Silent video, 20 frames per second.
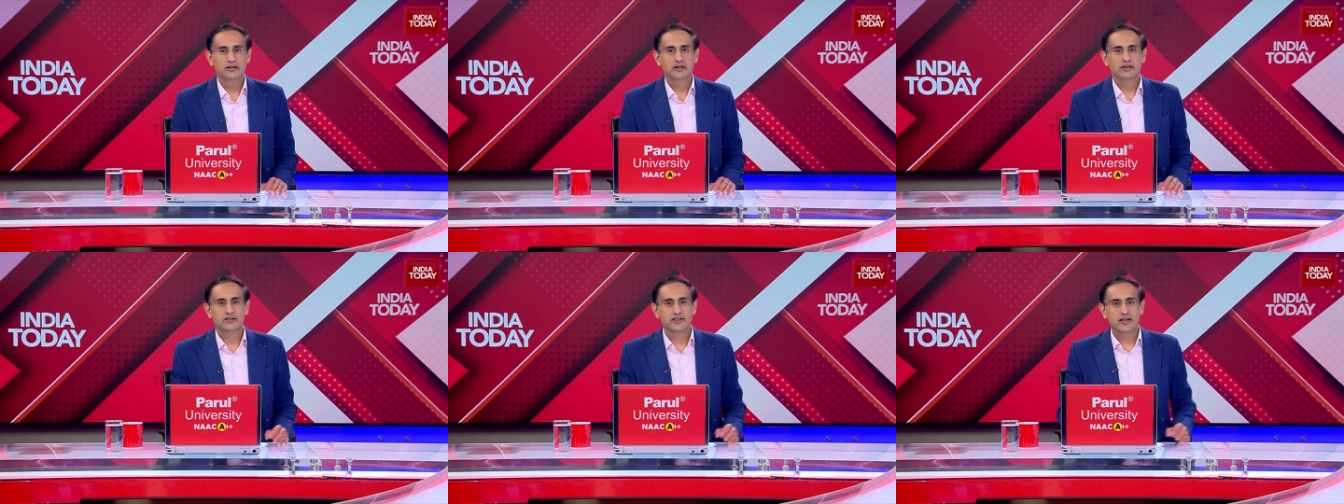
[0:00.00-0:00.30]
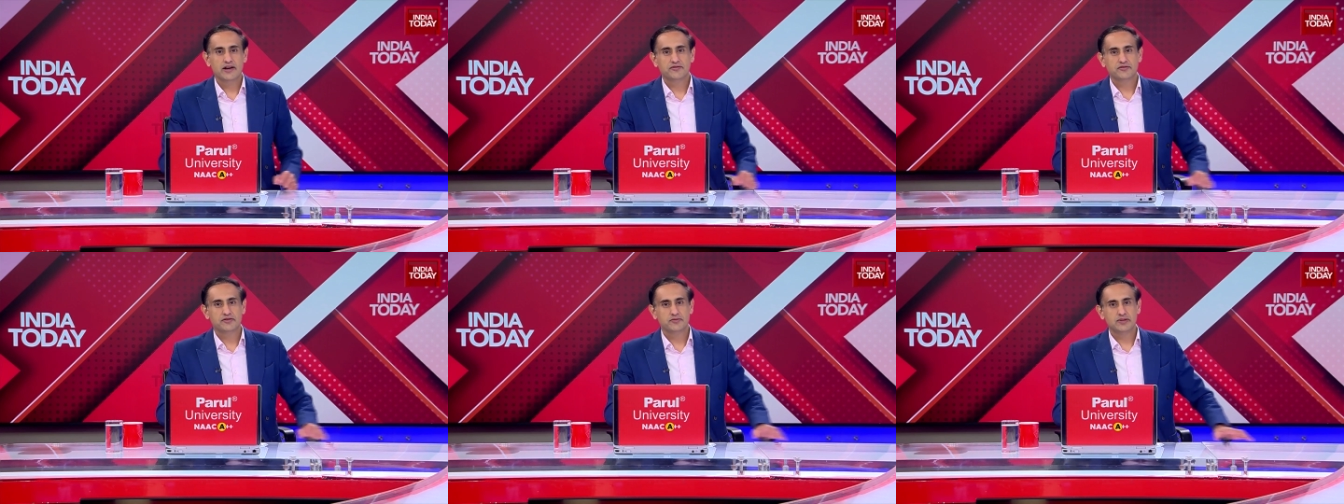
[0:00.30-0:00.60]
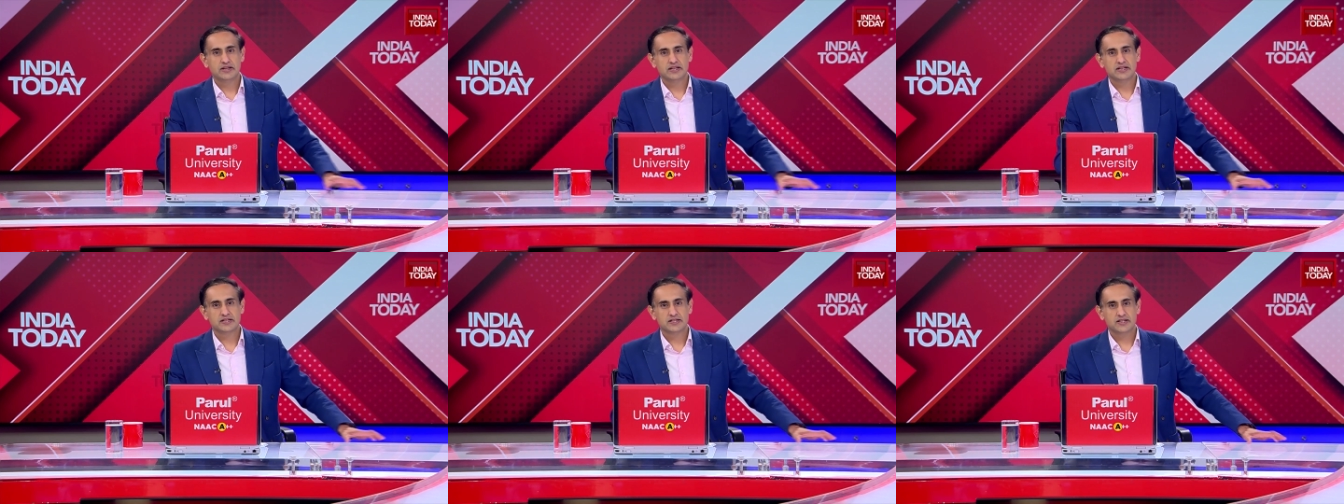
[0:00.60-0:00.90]
Earth after
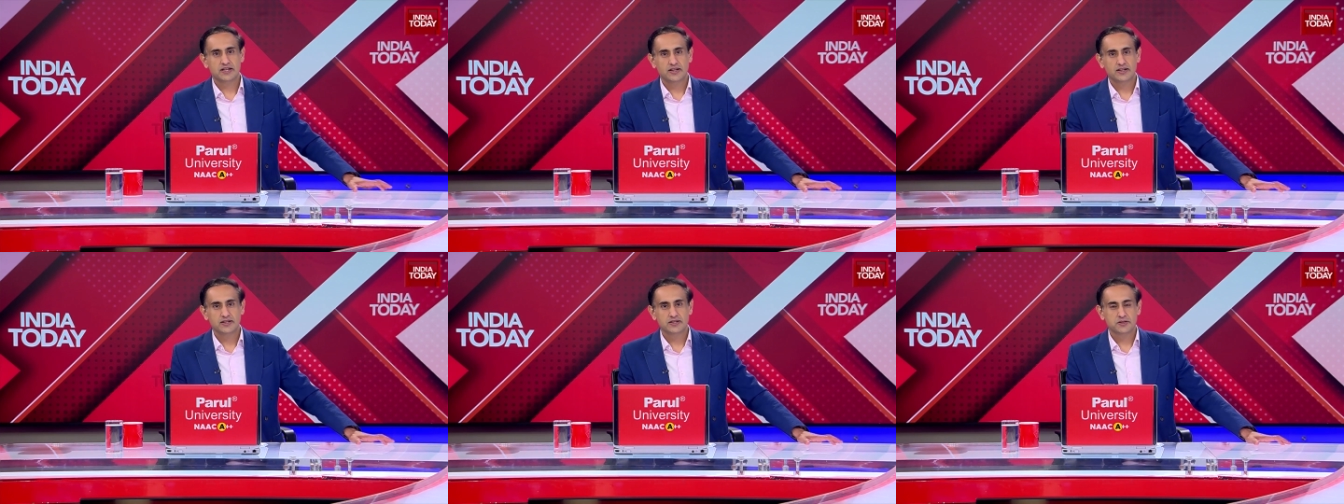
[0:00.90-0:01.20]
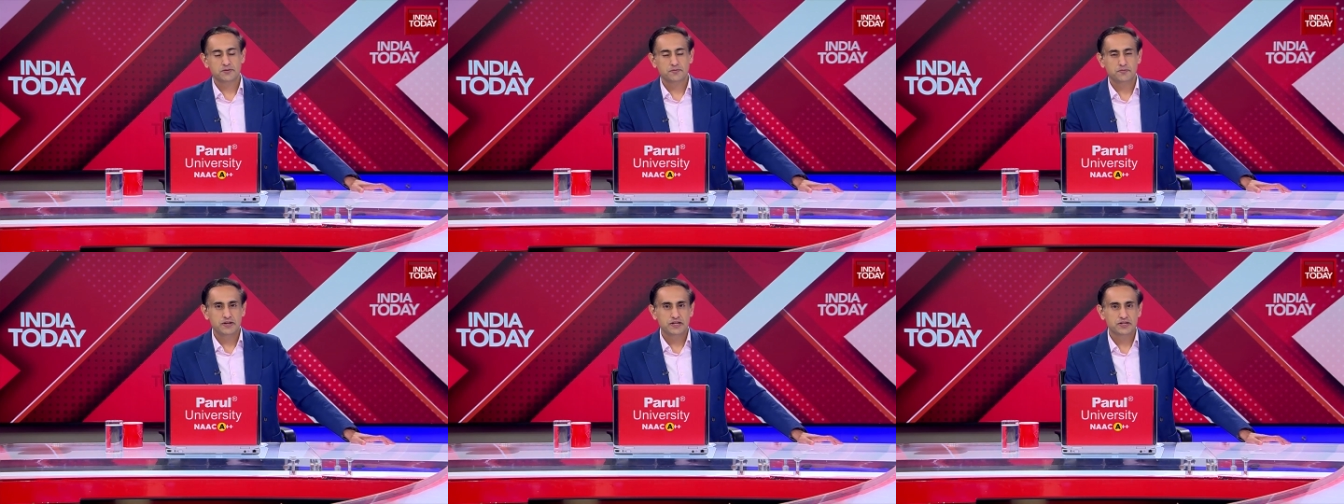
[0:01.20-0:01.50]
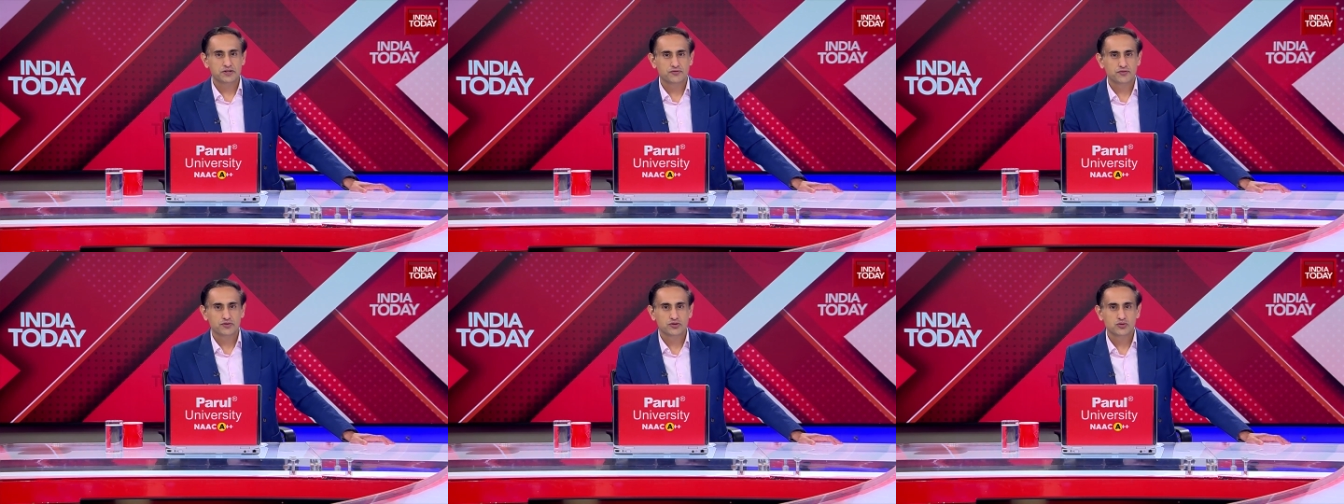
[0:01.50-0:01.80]
being stuck in
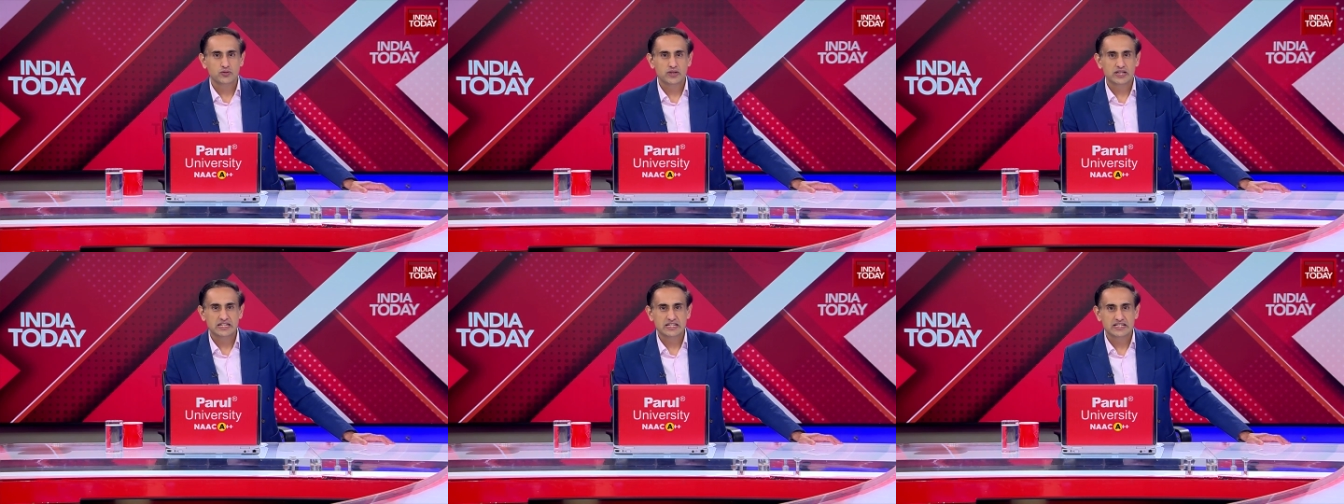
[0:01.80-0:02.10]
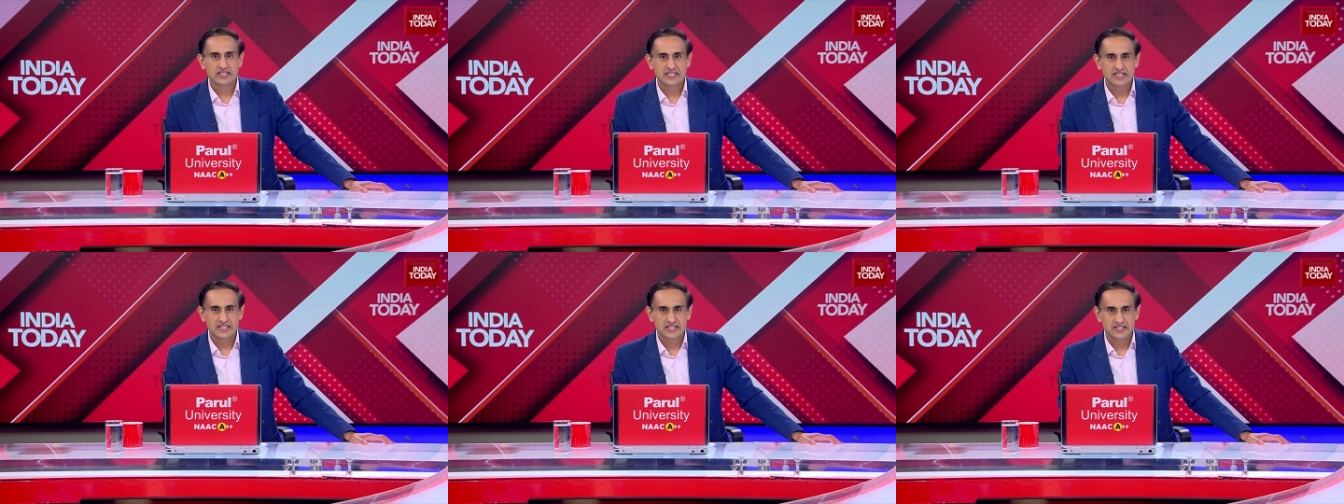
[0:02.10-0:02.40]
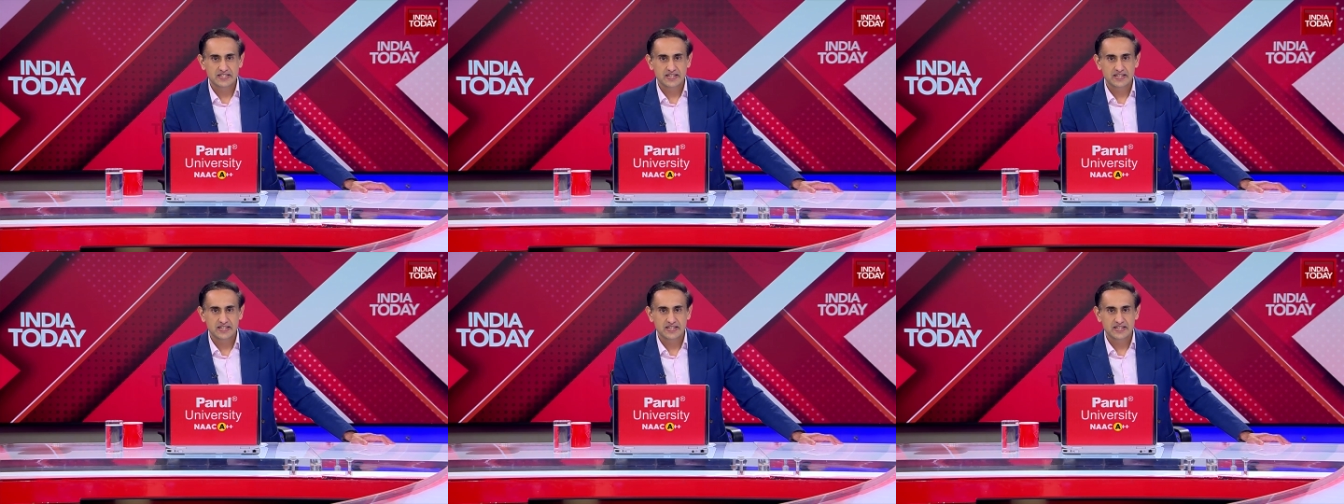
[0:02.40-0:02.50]
space for 286